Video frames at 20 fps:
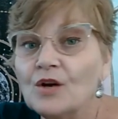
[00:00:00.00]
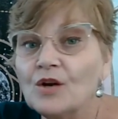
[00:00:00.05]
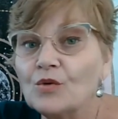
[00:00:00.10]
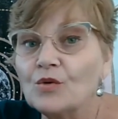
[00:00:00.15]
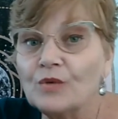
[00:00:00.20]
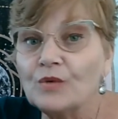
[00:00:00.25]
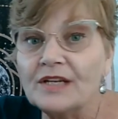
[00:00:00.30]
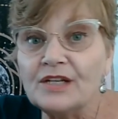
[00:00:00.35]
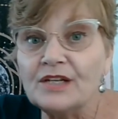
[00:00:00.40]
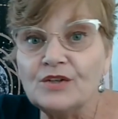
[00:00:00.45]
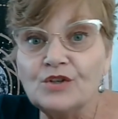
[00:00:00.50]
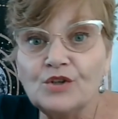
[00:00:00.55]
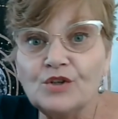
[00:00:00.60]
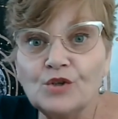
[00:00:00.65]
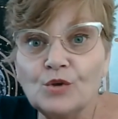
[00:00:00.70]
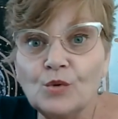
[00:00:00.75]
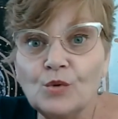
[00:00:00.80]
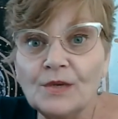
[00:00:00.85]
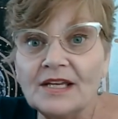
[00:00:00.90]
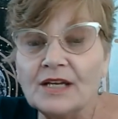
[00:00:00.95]

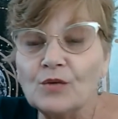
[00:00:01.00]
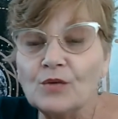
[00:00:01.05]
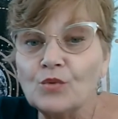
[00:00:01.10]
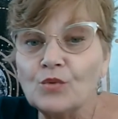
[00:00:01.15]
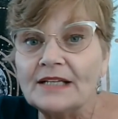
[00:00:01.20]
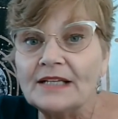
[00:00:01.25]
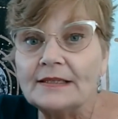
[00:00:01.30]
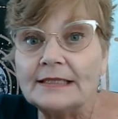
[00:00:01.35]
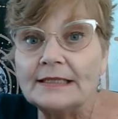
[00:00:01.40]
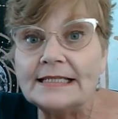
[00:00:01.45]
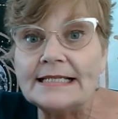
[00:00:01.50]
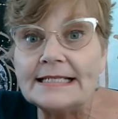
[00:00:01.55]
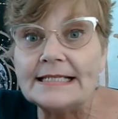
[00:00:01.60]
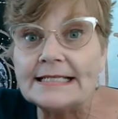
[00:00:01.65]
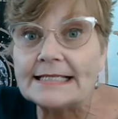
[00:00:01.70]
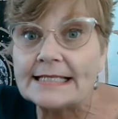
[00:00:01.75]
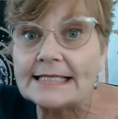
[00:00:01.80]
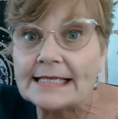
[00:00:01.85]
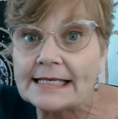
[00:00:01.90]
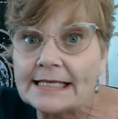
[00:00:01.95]
renewing,
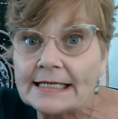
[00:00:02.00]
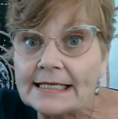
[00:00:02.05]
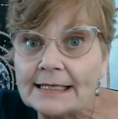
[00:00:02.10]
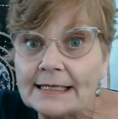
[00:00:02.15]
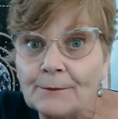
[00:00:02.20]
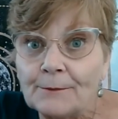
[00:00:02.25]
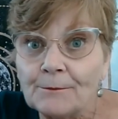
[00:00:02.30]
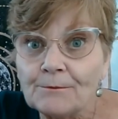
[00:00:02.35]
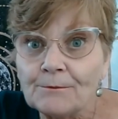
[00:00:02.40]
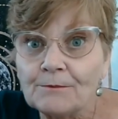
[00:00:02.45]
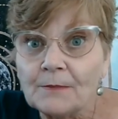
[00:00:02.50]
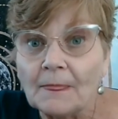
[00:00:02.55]
releasing.